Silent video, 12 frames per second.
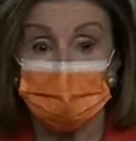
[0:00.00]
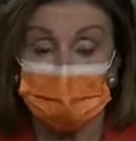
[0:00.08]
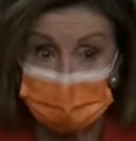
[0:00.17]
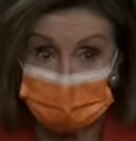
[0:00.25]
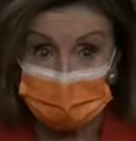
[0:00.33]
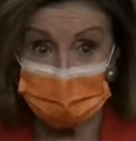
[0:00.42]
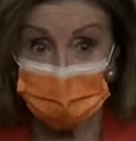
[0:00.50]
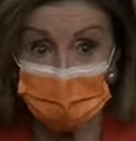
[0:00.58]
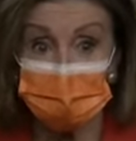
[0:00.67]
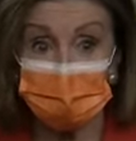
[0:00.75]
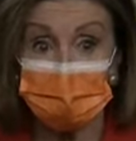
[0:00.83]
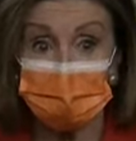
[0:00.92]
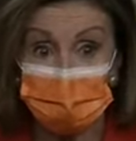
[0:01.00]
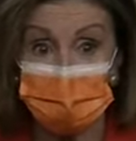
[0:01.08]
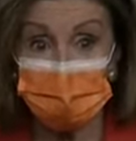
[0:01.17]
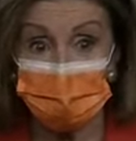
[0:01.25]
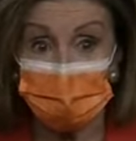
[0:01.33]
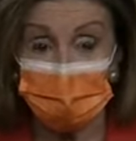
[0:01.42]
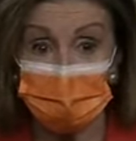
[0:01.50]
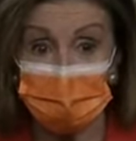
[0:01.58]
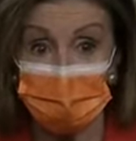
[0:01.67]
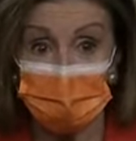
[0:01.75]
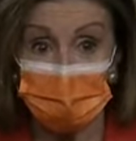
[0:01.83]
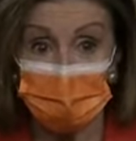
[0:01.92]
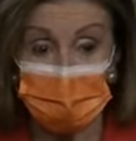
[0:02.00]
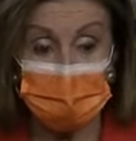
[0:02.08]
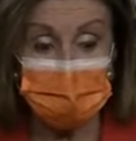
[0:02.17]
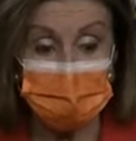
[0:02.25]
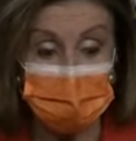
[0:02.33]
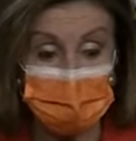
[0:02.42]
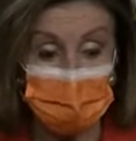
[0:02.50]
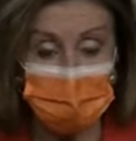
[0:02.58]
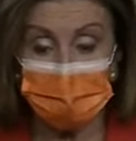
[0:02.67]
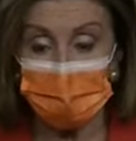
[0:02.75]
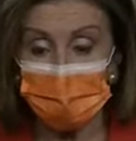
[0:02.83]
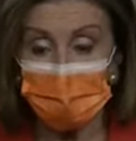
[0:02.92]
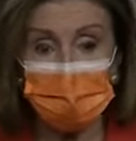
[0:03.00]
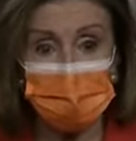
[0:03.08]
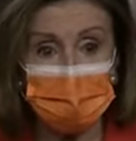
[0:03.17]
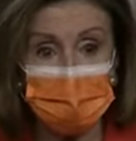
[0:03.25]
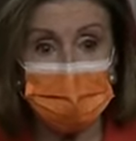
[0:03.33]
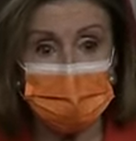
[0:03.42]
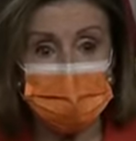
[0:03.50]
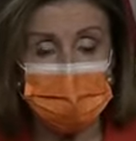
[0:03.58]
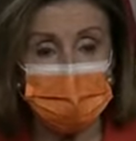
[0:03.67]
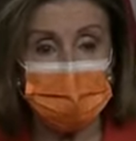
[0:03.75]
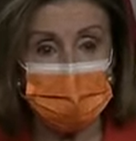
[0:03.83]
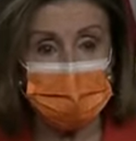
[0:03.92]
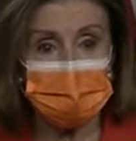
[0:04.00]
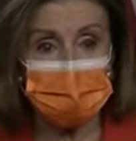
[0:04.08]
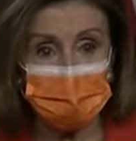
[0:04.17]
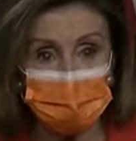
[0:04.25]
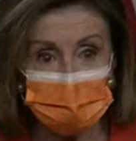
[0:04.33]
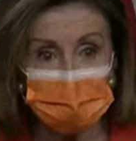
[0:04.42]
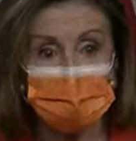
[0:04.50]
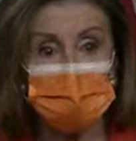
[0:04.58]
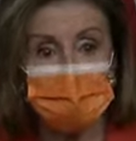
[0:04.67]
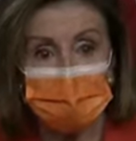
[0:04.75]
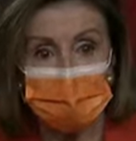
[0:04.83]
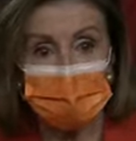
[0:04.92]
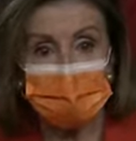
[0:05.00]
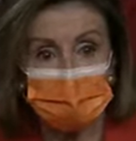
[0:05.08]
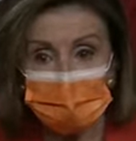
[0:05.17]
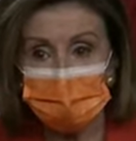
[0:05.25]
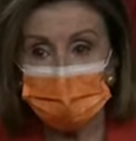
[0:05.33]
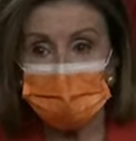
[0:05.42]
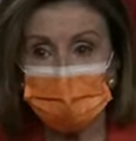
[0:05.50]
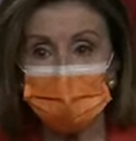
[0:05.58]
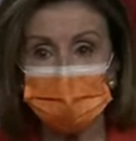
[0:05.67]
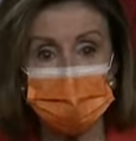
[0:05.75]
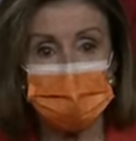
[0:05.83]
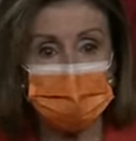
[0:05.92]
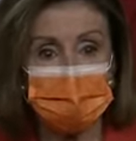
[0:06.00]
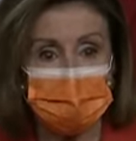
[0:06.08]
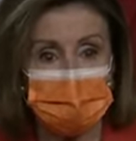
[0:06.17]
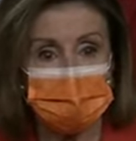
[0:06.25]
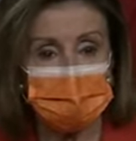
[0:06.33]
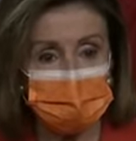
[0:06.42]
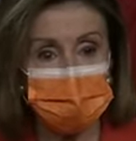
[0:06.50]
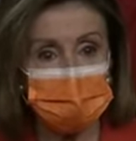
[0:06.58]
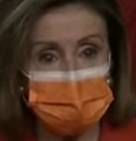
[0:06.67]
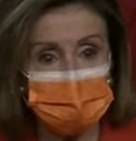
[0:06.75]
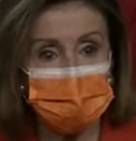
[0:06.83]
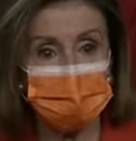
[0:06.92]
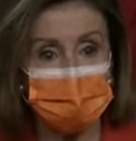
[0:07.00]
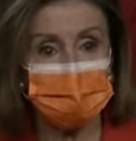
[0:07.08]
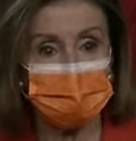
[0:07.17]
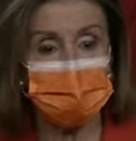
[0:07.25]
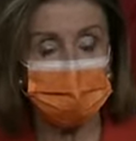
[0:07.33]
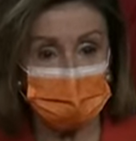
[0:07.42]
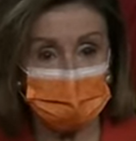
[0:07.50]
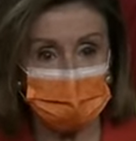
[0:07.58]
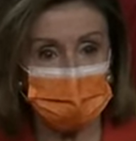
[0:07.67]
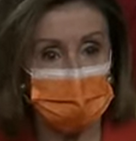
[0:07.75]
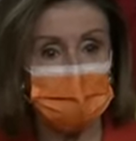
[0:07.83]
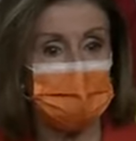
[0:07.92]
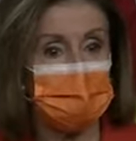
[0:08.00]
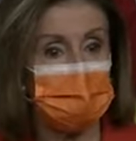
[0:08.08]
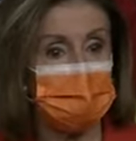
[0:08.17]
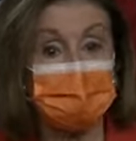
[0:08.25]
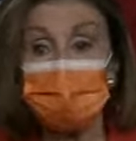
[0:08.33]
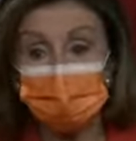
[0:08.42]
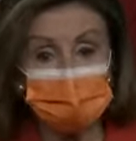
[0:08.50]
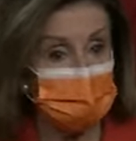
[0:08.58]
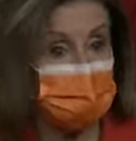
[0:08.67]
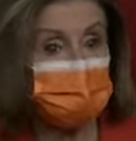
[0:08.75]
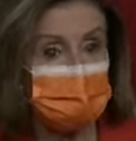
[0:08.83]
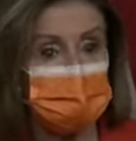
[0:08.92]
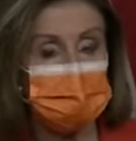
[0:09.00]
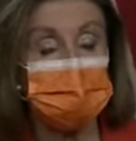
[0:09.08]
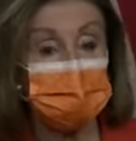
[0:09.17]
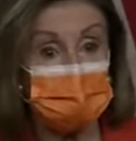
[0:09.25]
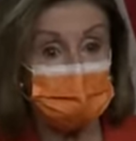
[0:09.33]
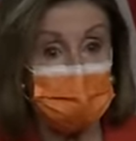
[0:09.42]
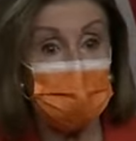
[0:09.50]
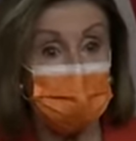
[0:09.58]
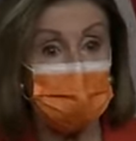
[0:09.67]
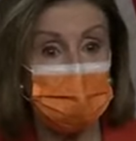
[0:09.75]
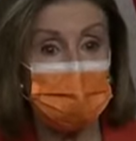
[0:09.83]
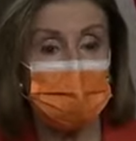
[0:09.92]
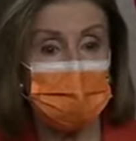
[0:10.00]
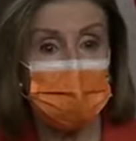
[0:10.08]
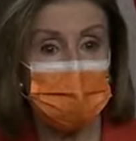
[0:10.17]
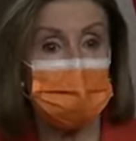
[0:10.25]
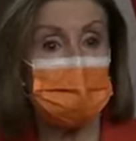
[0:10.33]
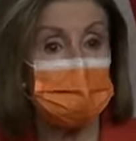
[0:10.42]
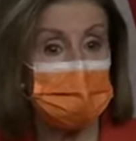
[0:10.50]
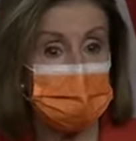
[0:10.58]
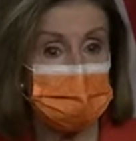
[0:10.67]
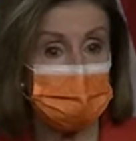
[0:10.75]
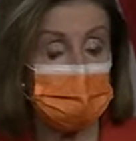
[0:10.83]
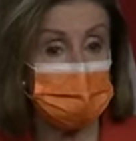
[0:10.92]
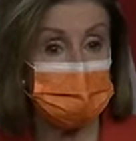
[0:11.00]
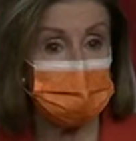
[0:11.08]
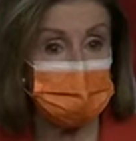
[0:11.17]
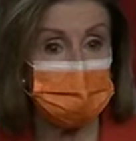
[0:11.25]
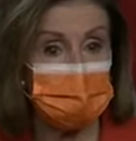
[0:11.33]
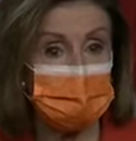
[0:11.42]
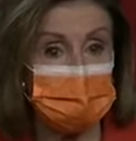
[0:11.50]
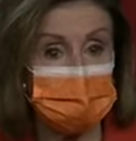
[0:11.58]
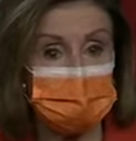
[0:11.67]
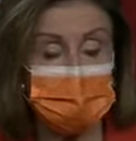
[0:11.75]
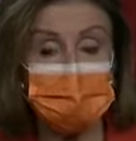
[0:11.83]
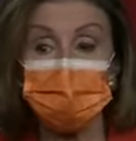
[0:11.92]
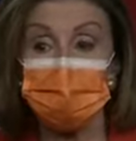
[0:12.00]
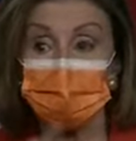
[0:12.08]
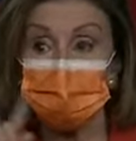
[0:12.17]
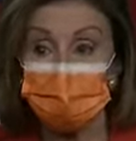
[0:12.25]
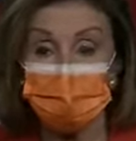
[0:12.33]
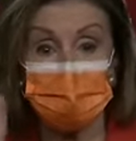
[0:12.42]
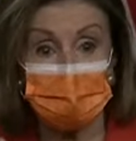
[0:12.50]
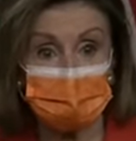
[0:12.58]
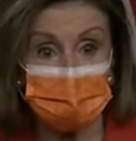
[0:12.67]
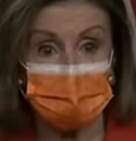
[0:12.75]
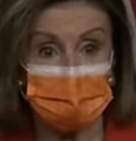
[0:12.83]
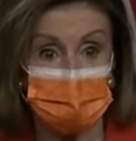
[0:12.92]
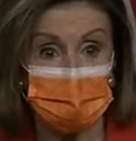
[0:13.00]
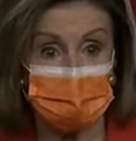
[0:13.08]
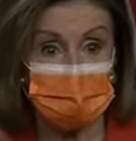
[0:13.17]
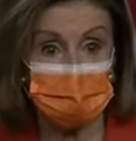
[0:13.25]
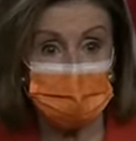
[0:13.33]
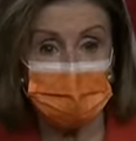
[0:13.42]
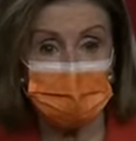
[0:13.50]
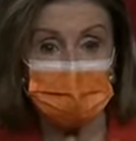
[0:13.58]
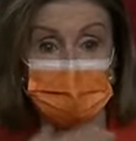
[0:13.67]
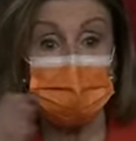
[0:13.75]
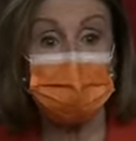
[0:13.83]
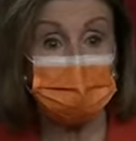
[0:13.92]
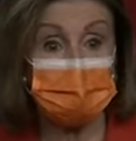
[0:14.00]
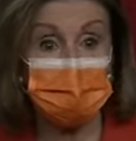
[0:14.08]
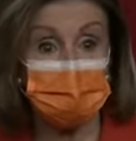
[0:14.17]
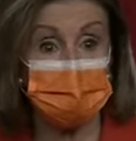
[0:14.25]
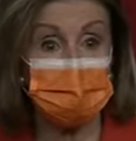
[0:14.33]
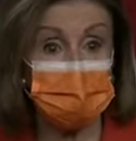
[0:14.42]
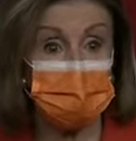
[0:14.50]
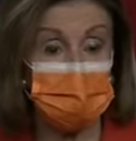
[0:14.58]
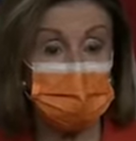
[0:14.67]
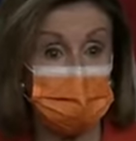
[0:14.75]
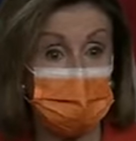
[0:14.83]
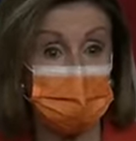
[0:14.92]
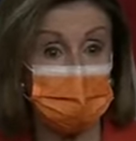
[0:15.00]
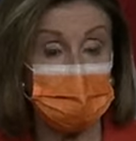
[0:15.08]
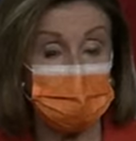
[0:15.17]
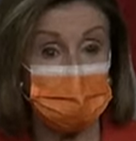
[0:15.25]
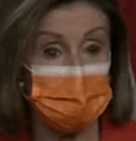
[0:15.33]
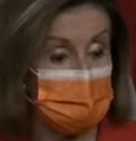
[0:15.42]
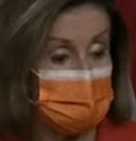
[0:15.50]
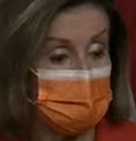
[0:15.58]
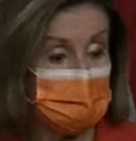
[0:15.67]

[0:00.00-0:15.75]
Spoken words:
And so there are all kinds of ways that we can help people be successful or comfortable, at least, at home rather than coming to the United States, but to recognize there are many reasons why they do.